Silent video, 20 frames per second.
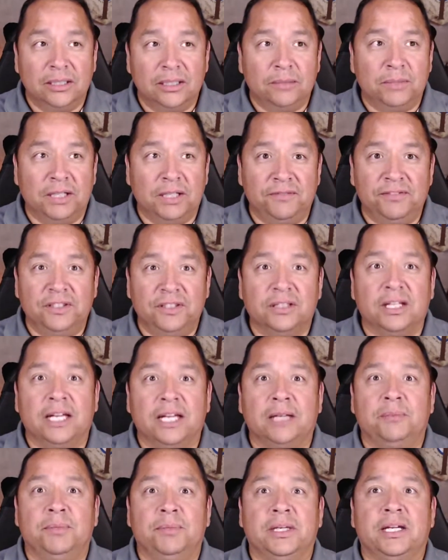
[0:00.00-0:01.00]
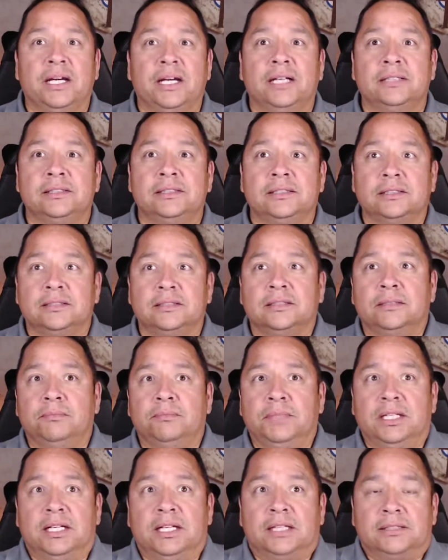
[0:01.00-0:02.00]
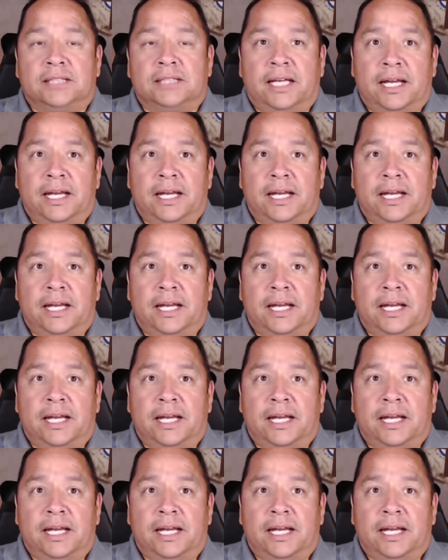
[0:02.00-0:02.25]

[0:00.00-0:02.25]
But I feel like because I